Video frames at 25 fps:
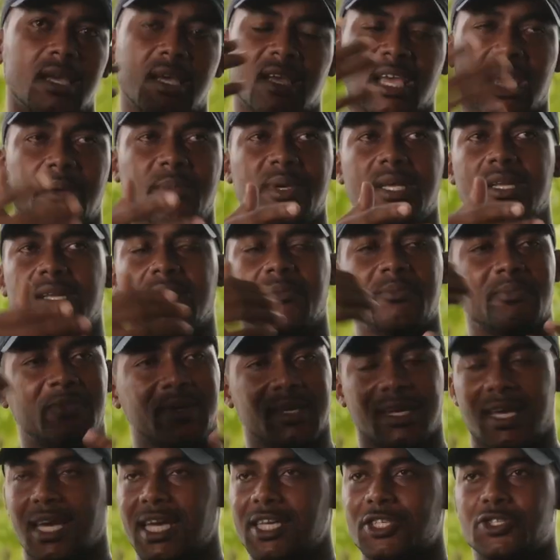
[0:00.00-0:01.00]
I mean,
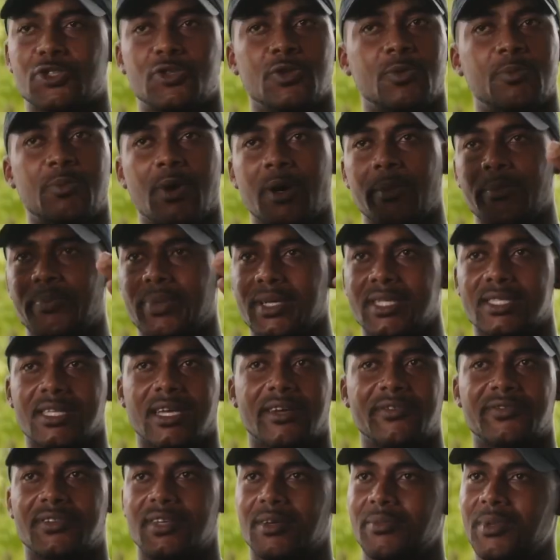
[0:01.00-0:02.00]
guys throw bumpers
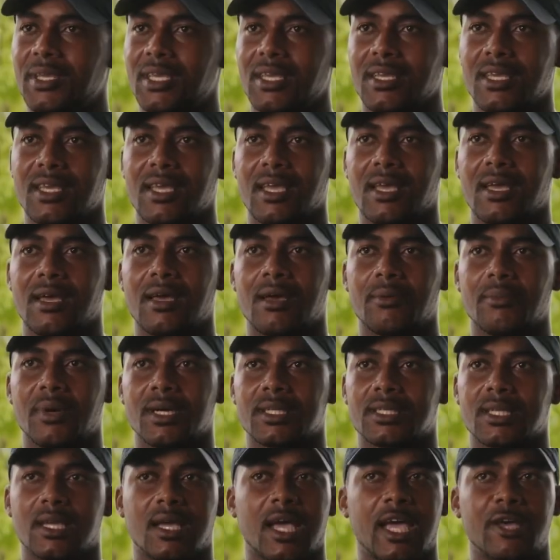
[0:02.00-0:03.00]
after me,
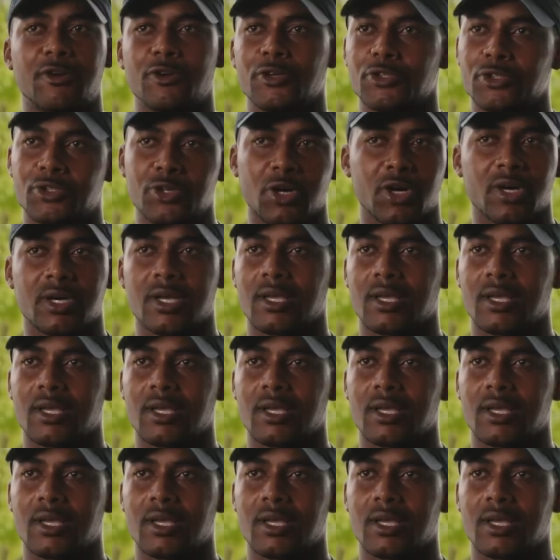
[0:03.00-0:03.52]
but I don't duck.